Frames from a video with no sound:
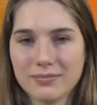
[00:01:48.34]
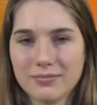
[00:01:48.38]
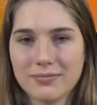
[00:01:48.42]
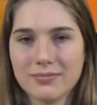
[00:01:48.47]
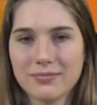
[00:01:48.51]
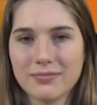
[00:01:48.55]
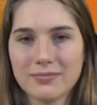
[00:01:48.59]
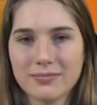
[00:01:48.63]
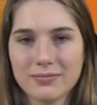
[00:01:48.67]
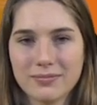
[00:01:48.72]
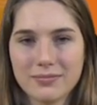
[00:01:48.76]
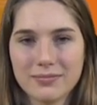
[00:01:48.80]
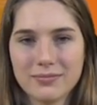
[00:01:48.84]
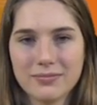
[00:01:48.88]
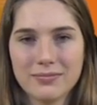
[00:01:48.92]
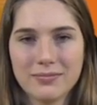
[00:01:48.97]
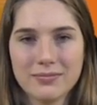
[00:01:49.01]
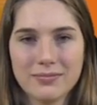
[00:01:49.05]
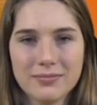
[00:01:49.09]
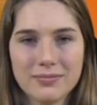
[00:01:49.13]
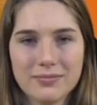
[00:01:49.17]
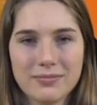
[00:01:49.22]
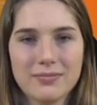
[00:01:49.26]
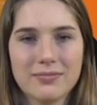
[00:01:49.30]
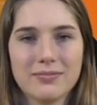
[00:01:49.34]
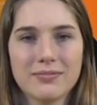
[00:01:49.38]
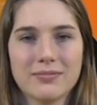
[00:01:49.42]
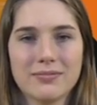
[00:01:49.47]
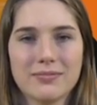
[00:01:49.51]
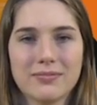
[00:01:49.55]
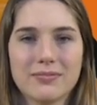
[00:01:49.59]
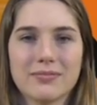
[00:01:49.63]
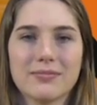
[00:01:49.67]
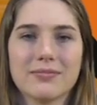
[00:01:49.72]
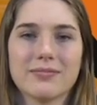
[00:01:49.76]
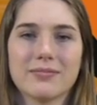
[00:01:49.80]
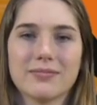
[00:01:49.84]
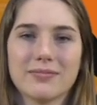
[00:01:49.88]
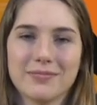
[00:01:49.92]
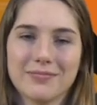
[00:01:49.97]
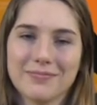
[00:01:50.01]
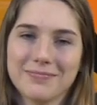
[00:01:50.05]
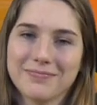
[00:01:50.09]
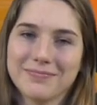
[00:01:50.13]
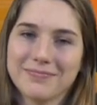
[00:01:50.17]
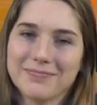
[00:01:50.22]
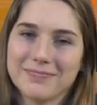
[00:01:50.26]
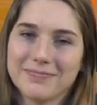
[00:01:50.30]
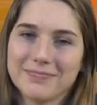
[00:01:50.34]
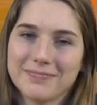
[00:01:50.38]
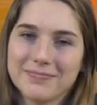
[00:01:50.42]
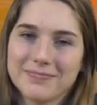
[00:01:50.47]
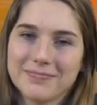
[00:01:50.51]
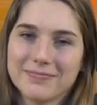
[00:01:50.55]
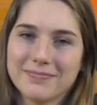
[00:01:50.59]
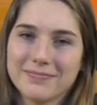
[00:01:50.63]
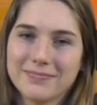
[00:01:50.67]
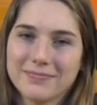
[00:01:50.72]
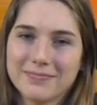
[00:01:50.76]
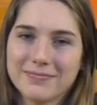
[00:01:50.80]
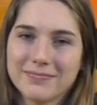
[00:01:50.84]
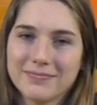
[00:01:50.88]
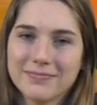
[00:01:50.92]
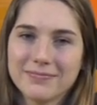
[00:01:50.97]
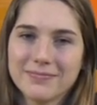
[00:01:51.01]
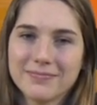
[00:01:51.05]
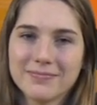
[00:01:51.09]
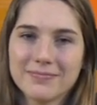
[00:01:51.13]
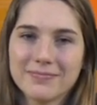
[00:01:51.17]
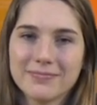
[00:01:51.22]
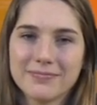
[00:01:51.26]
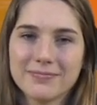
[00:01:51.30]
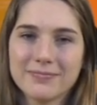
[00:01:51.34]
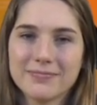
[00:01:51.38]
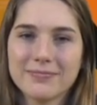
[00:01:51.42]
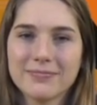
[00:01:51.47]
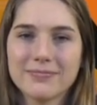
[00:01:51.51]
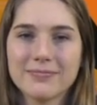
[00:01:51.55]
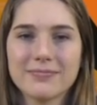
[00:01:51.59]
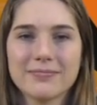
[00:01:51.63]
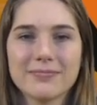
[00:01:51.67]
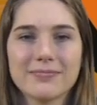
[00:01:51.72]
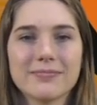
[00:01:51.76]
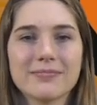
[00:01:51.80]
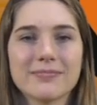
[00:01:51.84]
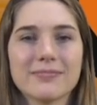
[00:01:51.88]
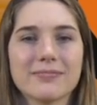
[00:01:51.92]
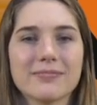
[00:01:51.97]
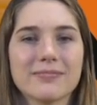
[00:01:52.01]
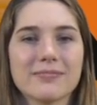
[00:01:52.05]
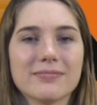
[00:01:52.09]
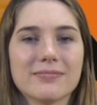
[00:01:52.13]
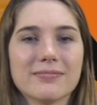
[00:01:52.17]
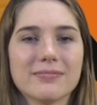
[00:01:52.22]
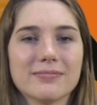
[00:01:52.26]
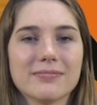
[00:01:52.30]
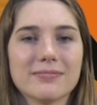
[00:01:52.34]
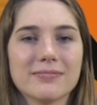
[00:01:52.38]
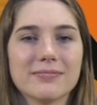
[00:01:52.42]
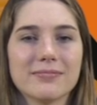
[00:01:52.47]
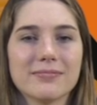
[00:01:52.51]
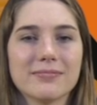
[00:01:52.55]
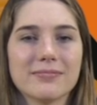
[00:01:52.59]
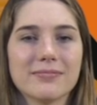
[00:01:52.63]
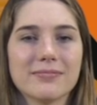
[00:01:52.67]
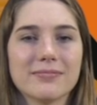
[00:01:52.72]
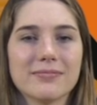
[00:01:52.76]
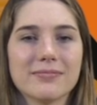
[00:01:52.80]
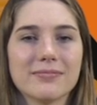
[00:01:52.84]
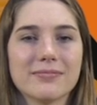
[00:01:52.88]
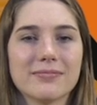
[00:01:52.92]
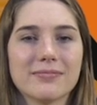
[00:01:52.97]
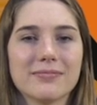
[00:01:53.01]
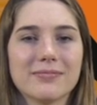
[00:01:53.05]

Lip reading: No words are spoken by the person on screen.